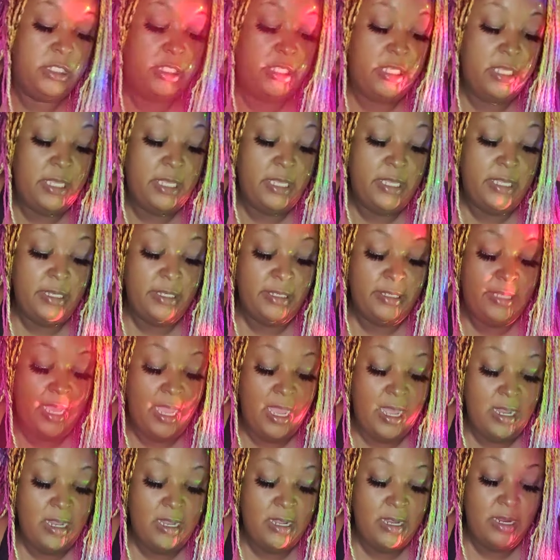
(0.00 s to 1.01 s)

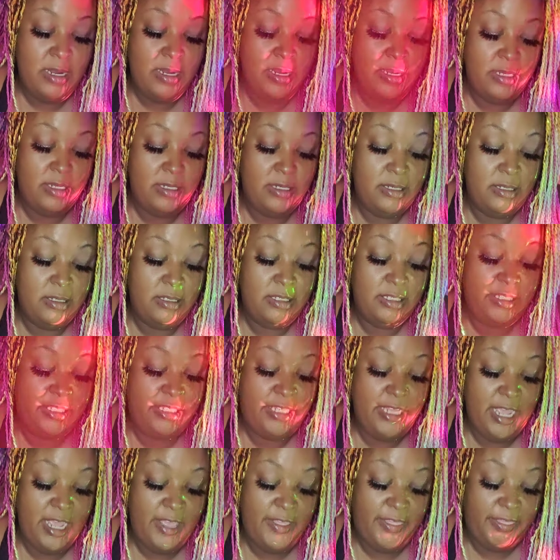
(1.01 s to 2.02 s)
$10
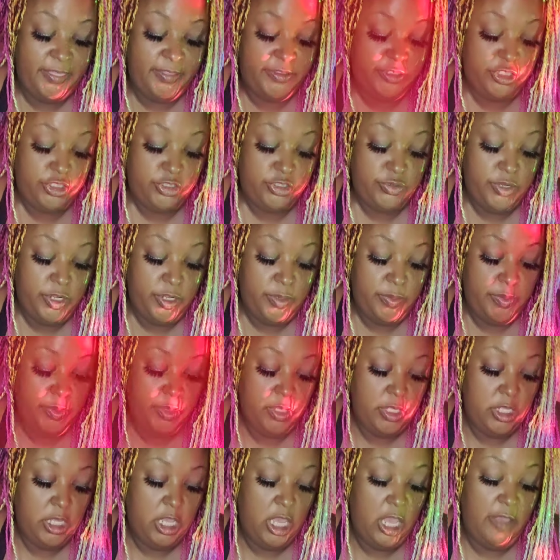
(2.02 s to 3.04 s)
death trip,
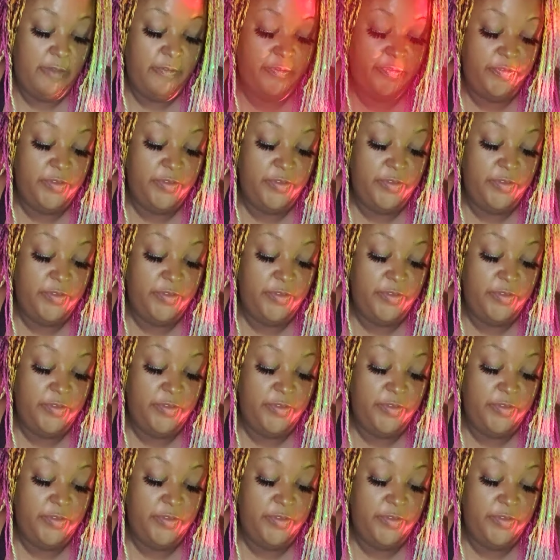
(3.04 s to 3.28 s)
a